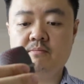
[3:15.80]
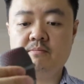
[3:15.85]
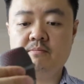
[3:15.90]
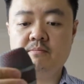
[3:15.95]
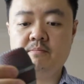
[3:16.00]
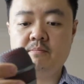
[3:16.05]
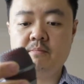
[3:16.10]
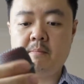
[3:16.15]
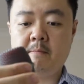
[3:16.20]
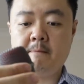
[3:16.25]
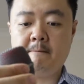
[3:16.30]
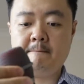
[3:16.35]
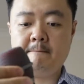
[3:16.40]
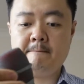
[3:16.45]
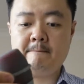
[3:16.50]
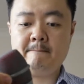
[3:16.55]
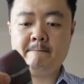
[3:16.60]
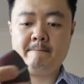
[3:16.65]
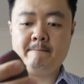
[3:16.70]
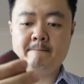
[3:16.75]

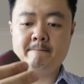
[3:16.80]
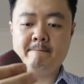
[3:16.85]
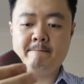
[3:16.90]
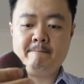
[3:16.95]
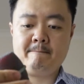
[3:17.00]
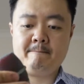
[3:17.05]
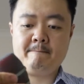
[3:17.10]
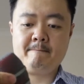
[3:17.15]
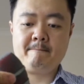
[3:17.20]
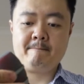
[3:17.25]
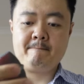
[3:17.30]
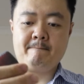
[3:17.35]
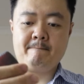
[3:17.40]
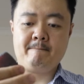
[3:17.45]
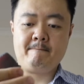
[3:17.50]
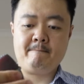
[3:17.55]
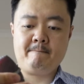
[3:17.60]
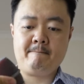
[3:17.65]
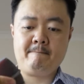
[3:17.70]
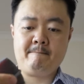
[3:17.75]

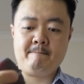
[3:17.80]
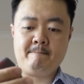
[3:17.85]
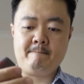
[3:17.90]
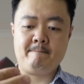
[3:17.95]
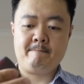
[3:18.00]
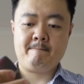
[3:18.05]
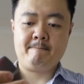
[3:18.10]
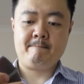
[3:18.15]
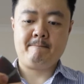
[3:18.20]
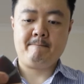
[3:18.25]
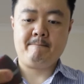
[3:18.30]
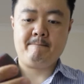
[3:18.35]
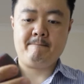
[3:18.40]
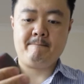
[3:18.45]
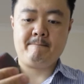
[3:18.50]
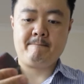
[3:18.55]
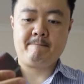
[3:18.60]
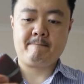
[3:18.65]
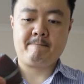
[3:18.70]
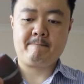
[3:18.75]

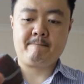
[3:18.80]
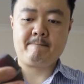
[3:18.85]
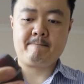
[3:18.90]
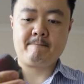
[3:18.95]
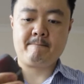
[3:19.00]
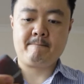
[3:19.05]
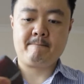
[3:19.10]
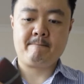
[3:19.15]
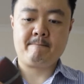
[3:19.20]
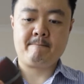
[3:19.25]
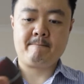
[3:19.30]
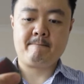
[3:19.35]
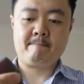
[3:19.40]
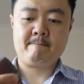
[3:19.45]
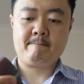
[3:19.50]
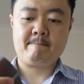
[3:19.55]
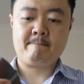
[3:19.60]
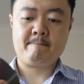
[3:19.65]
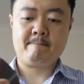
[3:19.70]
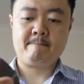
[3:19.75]

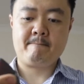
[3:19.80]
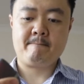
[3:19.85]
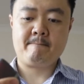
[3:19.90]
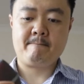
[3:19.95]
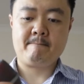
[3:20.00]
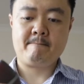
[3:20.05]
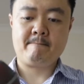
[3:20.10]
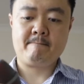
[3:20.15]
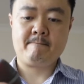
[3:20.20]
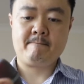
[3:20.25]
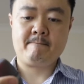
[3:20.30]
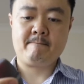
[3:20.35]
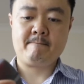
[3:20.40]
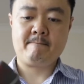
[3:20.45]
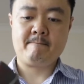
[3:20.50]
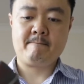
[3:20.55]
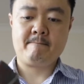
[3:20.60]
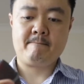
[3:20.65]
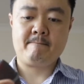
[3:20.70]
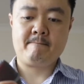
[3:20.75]

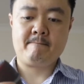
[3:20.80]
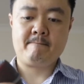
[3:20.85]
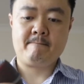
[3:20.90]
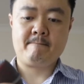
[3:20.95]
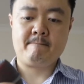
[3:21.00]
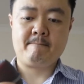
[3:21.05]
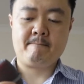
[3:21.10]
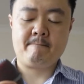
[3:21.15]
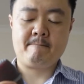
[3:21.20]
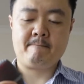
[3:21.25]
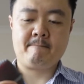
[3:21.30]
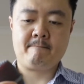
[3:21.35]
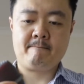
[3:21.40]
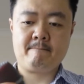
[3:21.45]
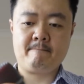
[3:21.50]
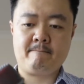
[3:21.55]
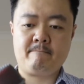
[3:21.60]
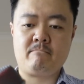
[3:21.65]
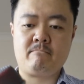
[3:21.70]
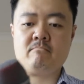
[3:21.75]

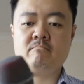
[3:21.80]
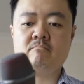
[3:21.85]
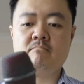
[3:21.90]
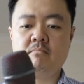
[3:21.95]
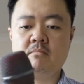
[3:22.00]
(no one is talking)